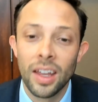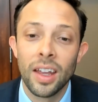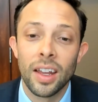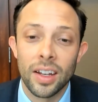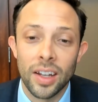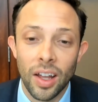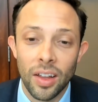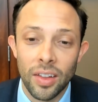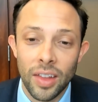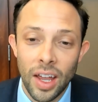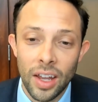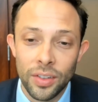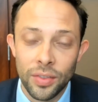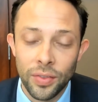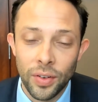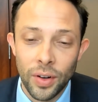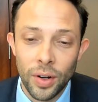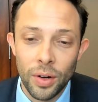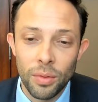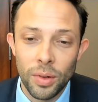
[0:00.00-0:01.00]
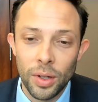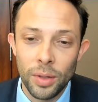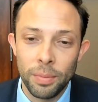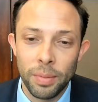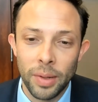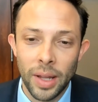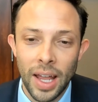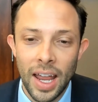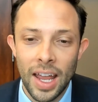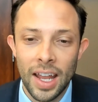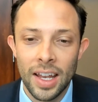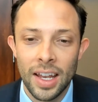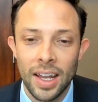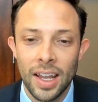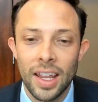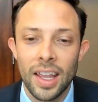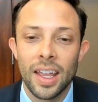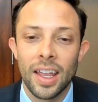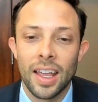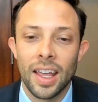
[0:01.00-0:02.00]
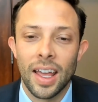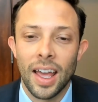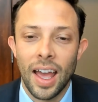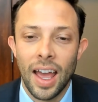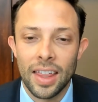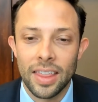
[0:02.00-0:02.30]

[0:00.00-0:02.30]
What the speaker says: Now that's for a will plan. I